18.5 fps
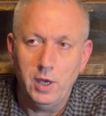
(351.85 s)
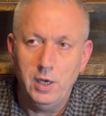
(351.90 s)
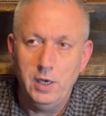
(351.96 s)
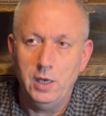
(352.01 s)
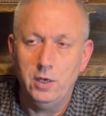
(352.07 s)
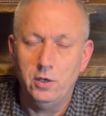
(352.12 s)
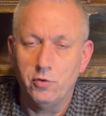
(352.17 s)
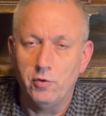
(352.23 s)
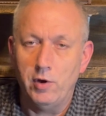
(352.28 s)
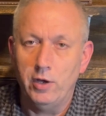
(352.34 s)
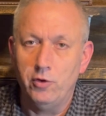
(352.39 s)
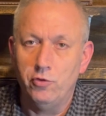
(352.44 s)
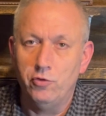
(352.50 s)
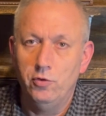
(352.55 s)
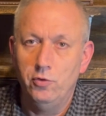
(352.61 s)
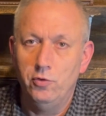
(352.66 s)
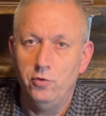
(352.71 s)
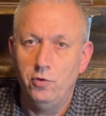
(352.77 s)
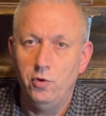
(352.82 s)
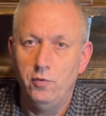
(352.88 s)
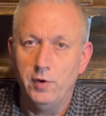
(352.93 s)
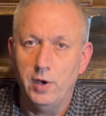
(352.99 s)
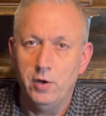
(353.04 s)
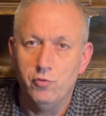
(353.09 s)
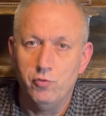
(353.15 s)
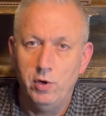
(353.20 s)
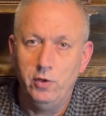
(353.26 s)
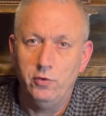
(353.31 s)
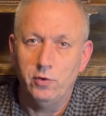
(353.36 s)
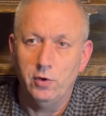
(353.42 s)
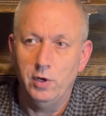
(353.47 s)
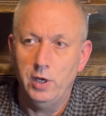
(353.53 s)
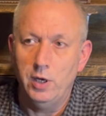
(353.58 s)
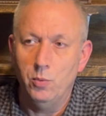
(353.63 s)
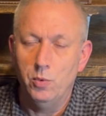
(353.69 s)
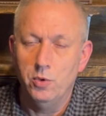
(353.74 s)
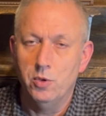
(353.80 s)
any interactions you've had
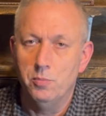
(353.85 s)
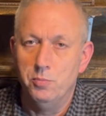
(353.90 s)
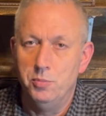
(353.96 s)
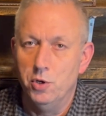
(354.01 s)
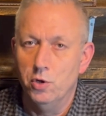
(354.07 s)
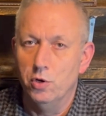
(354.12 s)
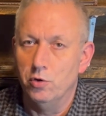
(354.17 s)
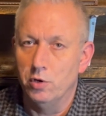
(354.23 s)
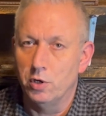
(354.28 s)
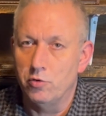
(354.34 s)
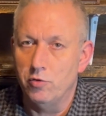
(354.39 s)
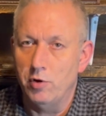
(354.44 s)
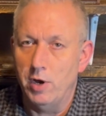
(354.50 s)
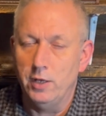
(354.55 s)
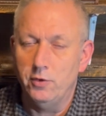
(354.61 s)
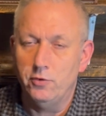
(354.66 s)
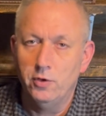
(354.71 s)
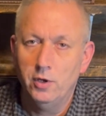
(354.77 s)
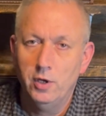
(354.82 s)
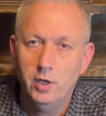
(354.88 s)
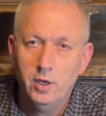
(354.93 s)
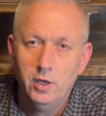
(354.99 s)
recently with a bureaucrat,